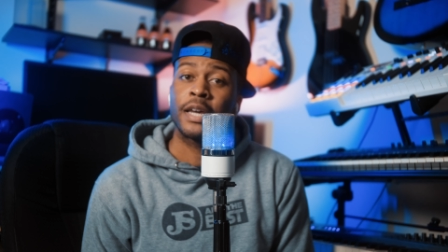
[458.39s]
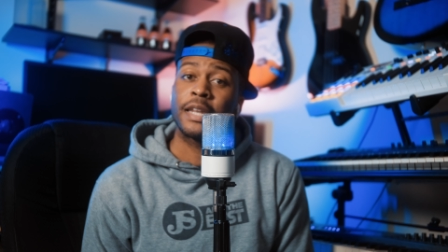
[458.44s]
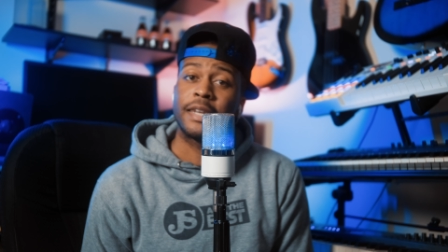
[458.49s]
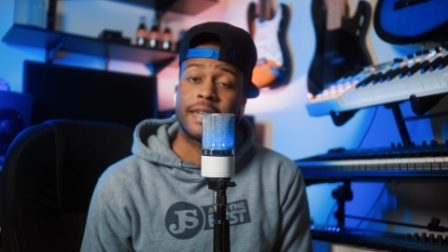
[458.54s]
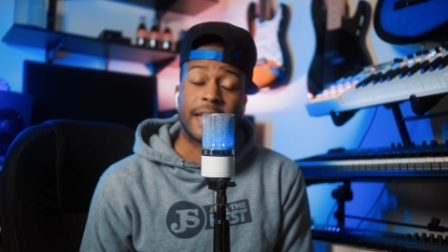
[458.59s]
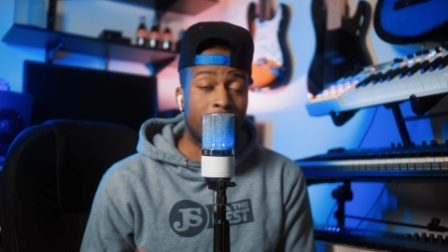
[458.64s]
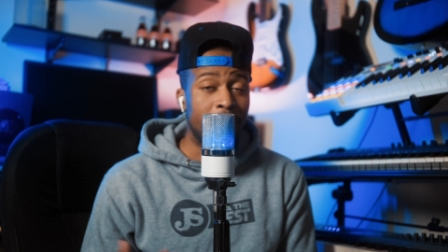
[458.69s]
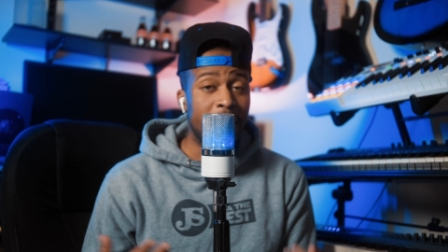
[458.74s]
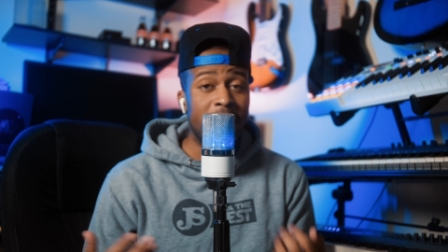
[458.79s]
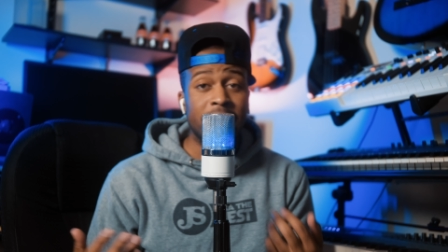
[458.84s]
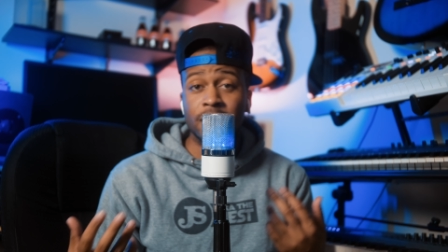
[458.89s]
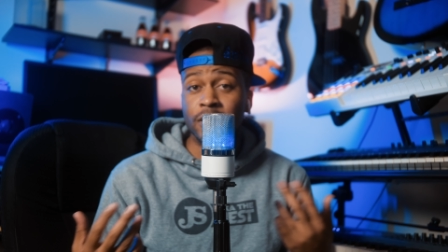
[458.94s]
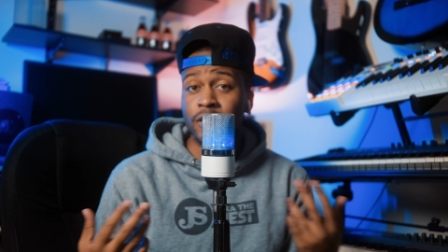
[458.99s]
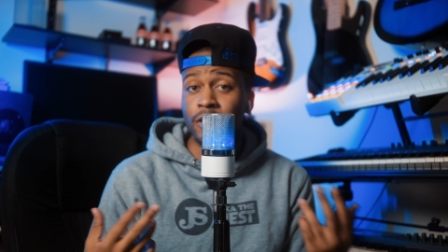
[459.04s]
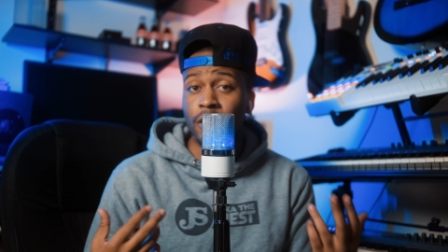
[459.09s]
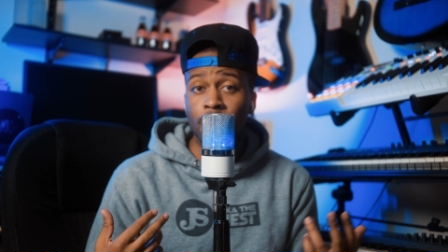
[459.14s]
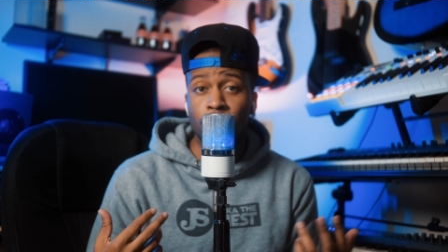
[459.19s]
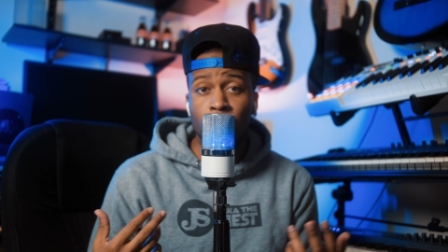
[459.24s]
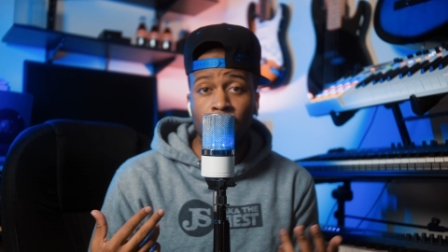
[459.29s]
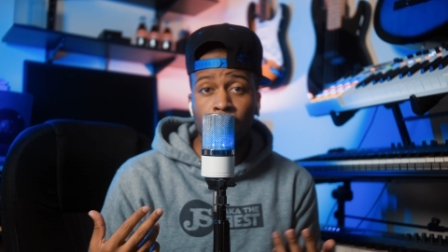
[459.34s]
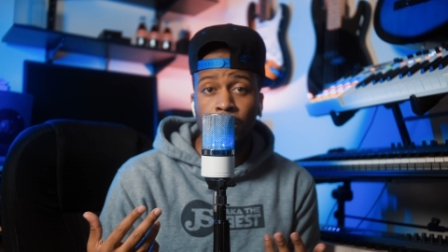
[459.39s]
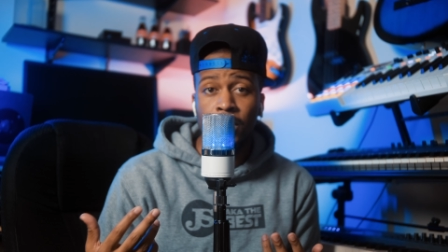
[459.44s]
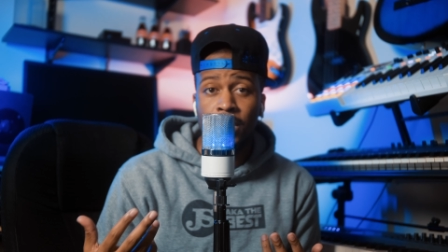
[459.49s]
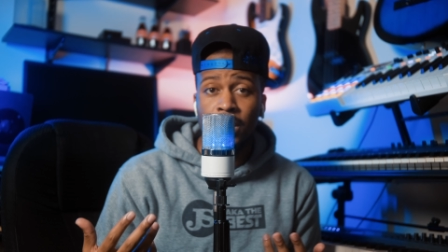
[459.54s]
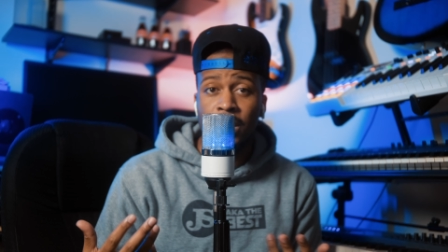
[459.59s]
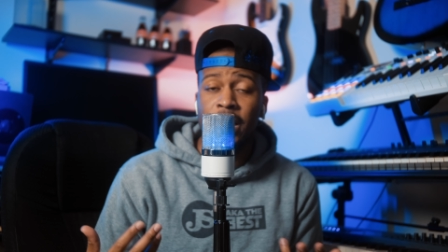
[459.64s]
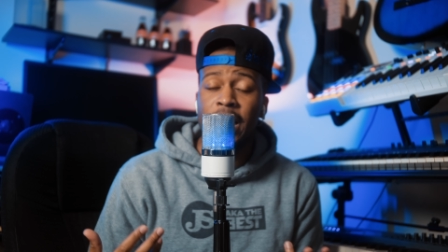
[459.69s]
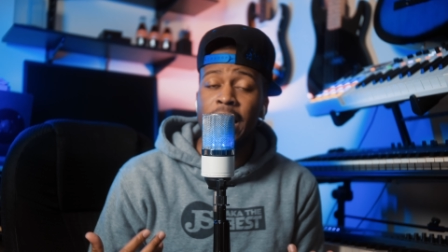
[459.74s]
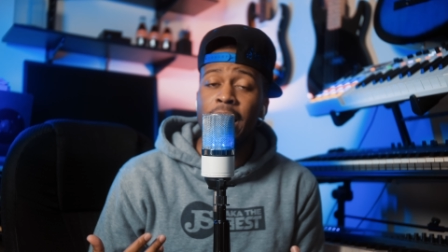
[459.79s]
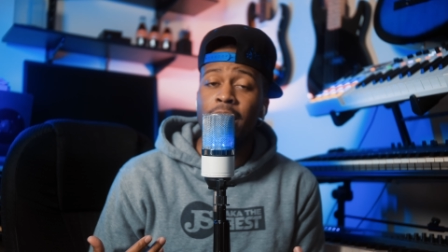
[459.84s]
now I'm not just talking about me
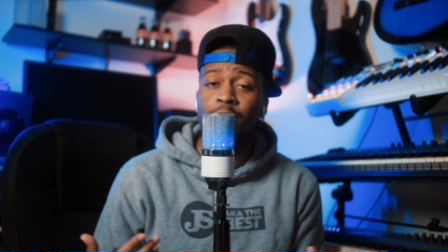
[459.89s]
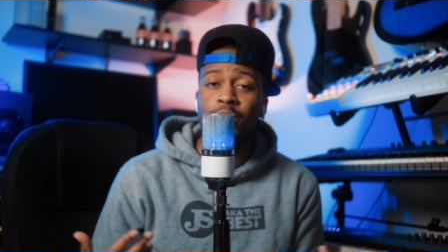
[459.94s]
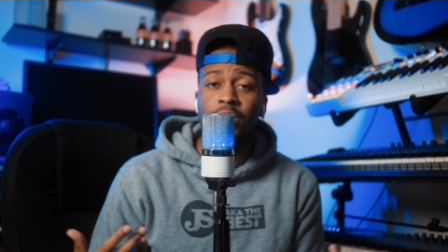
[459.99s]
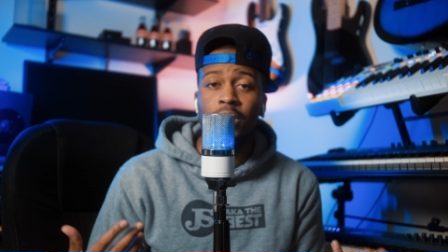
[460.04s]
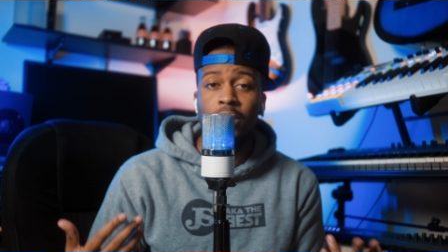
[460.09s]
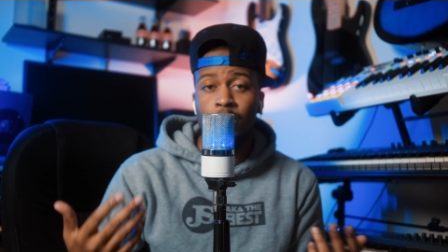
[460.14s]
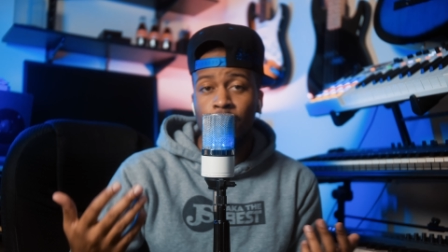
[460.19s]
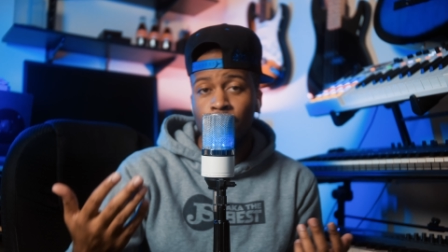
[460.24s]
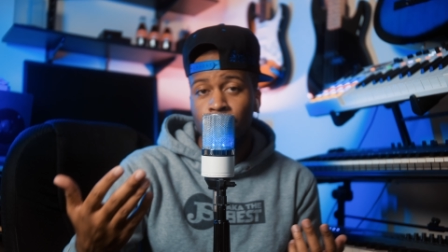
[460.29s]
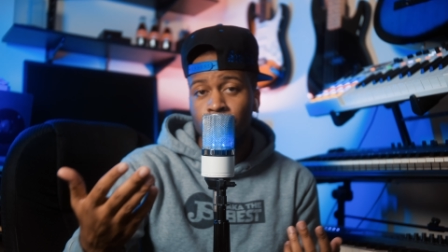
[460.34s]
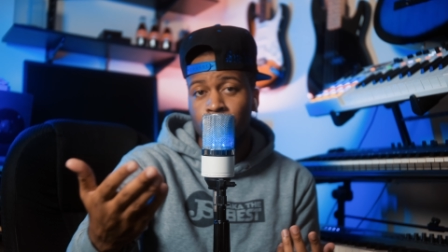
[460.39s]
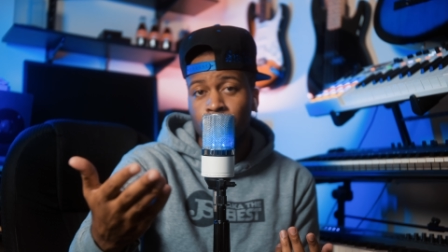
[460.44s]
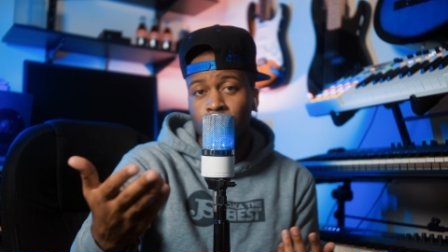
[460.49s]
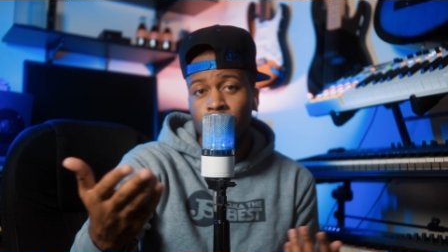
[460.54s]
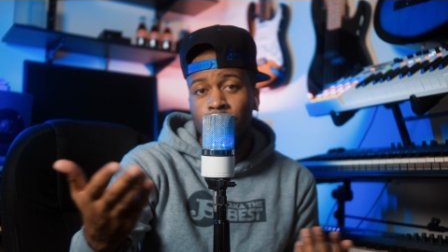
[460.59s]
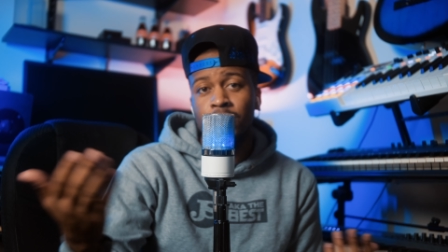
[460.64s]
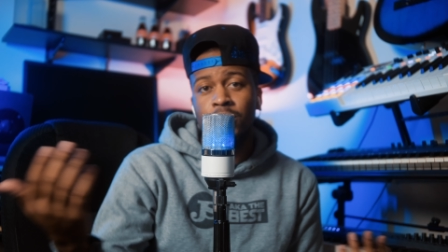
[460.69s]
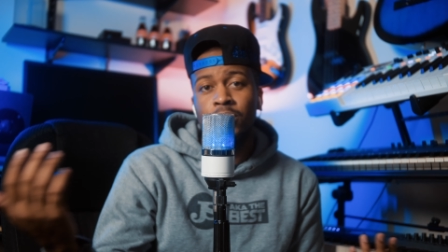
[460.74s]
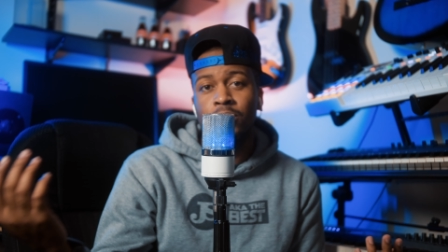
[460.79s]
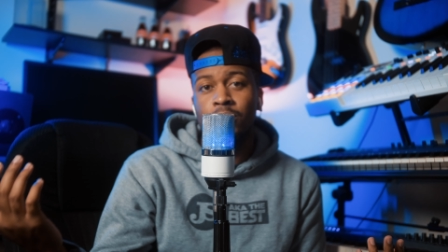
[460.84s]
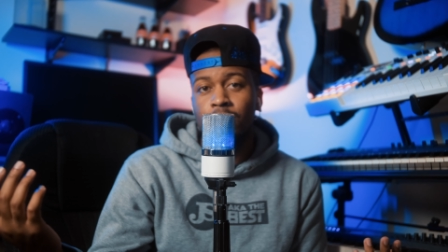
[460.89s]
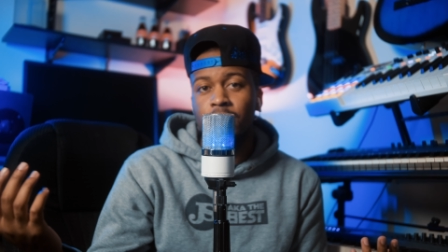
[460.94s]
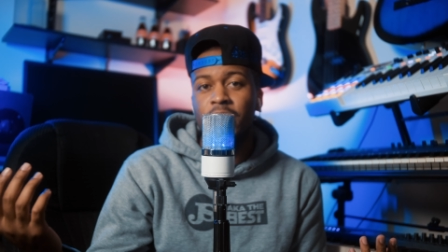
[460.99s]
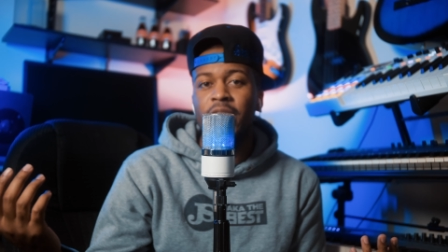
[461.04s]
or Kyle, I'm talking about you all too.